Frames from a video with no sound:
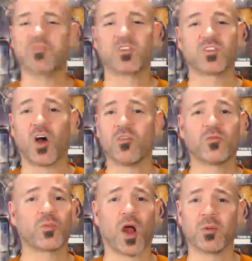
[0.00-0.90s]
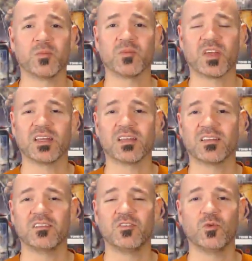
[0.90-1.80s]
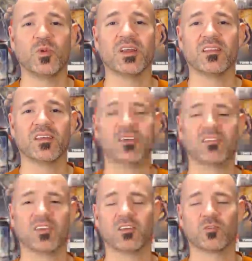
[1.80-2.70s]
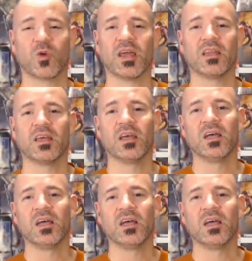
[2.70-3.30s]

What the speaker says: solve problems and do what he thinks is right.